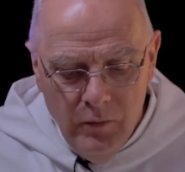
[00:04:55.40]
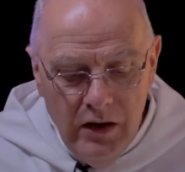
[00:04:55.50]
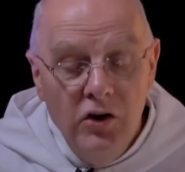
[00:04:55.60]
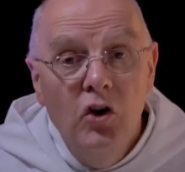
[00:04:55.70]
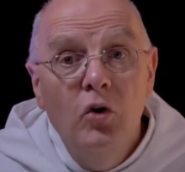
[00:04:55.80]

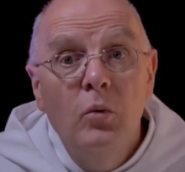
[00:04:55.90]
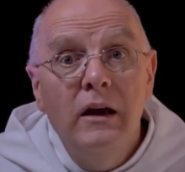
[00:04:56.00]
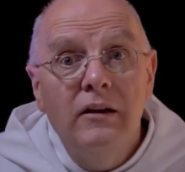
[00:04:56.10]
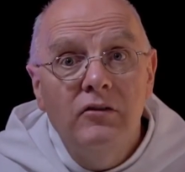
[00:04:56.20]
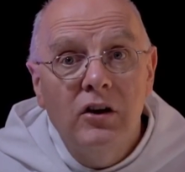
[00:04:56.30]
We know
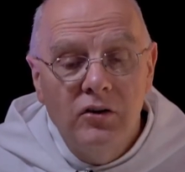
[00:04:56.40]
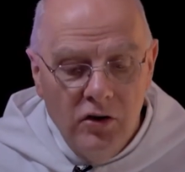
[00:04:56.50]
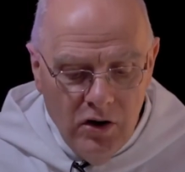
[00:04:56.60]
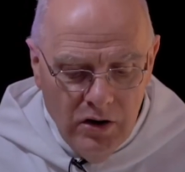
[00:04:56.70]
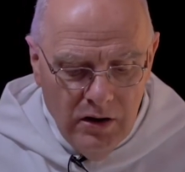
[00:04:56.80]
we have done
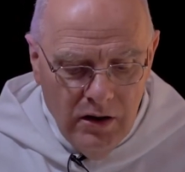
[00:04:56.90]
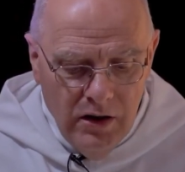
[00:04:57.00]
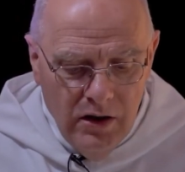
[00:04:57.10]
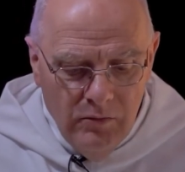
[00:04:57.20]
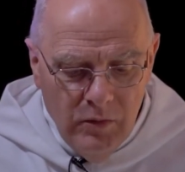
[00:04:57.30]
wrong,
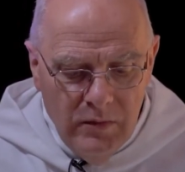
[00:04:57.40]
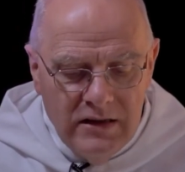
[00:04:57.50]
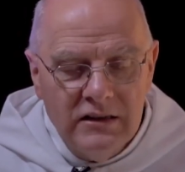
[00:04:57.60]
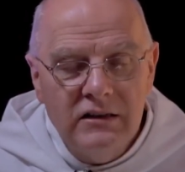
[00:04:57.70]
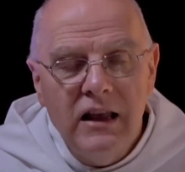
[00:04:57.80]
but we
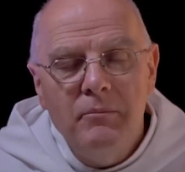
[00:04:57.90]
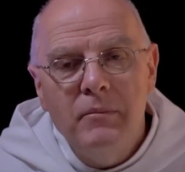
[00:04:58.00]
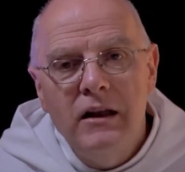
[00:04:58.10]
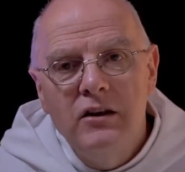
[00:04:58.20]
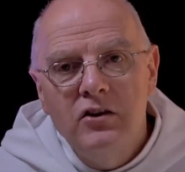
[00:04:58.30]

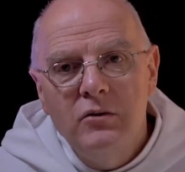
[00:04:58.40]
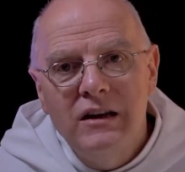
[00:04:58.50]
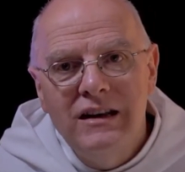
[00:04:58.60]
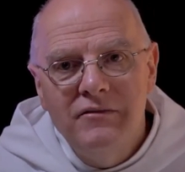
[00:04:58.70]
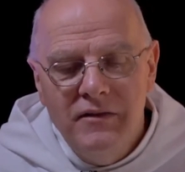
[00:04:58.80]
step into a
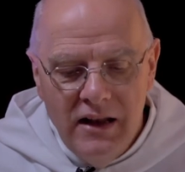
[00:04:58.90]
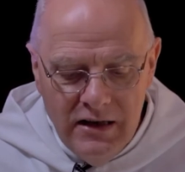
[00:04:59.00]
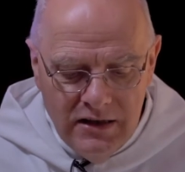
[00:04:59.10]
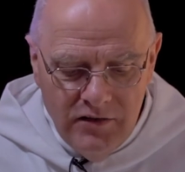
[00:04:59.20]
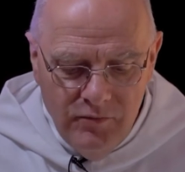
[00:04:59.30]

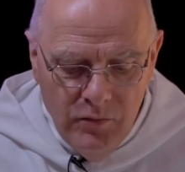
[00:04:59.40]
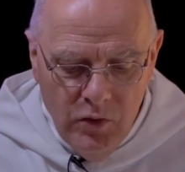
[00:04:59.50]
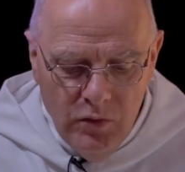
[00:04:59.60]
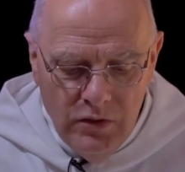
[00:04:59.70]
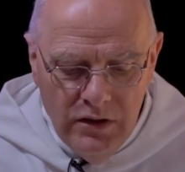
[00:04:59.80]
defensive
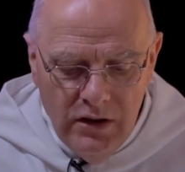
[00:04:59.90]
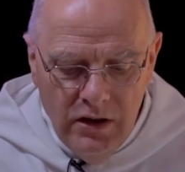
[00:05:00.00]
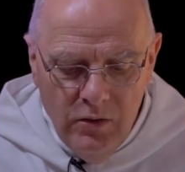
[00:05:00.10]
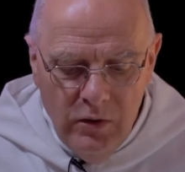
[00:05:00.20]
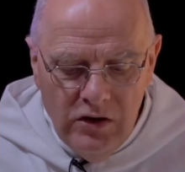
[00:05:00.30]
mode.
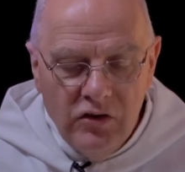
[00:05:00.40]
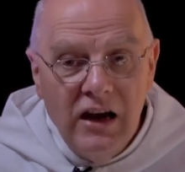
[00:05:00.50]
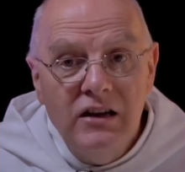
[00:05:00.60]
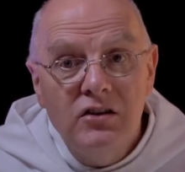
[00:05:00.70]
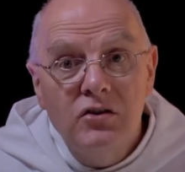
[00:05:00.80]
We
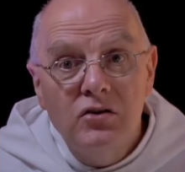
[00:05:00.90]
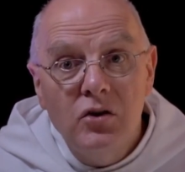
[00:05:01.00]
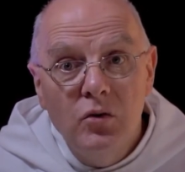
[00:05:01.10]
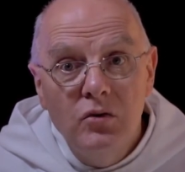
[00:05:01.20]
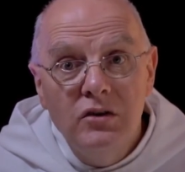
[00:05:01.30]
try to
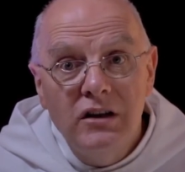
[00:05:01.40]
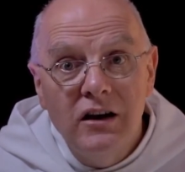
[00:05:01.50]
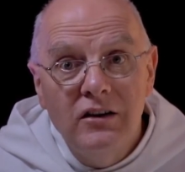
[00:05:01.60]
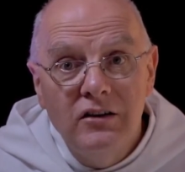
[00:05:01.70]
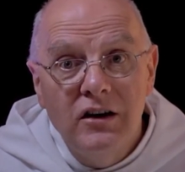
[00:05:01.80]
tone
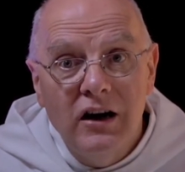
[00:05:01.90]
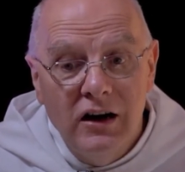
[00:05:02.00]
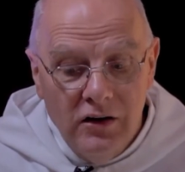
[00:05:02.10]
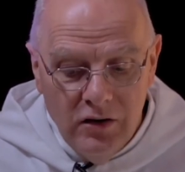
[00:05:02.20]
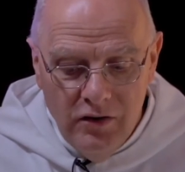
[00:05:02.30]
down
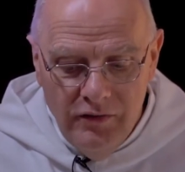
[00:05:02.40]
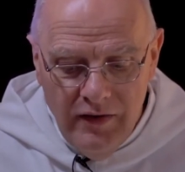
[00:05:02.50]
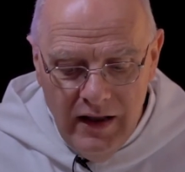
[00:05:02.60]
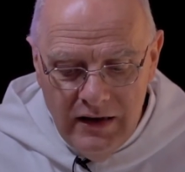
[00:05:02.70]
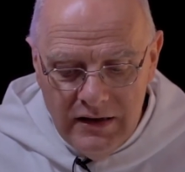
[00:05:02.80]
our
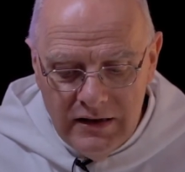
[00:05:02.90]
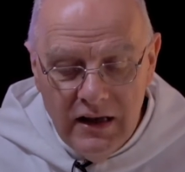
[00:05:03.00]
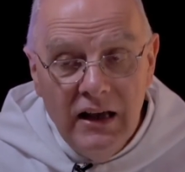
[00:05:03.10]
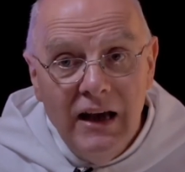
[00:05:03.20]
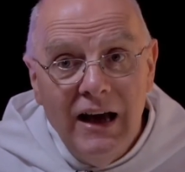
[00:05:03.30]
offence
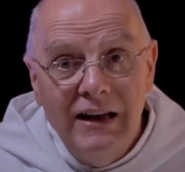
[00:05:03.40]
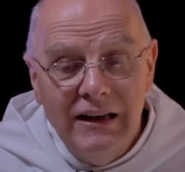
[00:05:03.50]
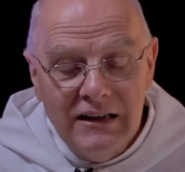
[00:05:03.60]
and